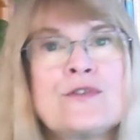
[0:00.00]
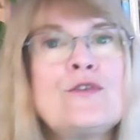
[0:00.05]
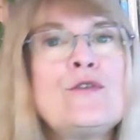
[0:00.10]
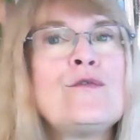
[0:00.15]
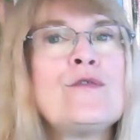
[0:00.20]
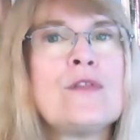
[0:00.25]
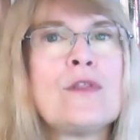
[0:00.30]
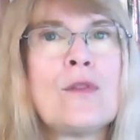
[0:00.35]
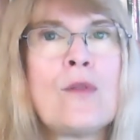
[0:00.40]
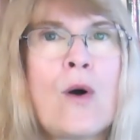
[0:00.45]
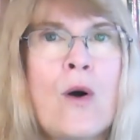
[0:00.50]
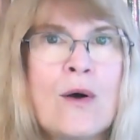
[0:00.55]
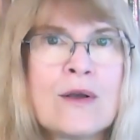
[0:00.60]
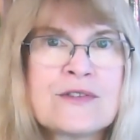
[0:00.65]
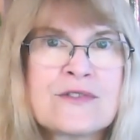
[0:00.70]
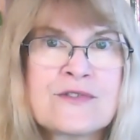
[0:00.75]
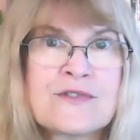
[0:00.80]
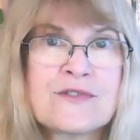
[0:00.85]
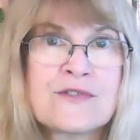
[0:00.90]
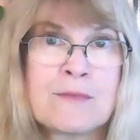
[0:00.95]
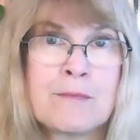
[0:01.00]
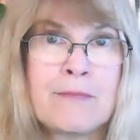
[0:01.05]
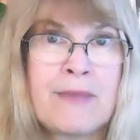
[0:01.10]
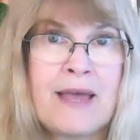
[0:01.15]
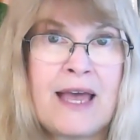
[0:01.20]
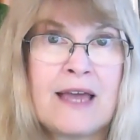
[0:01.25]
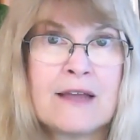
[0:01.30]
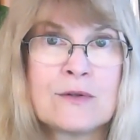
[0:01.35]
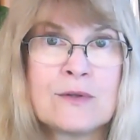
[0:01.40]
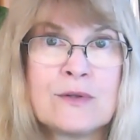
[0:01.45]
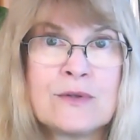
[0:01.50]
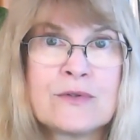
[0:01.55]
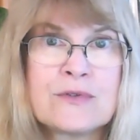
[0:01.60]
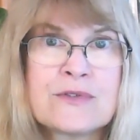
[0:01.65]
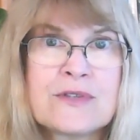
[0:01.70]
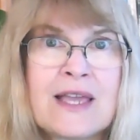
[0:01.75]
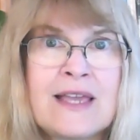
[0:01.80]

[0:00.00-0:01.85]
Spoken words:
you've lost some battles.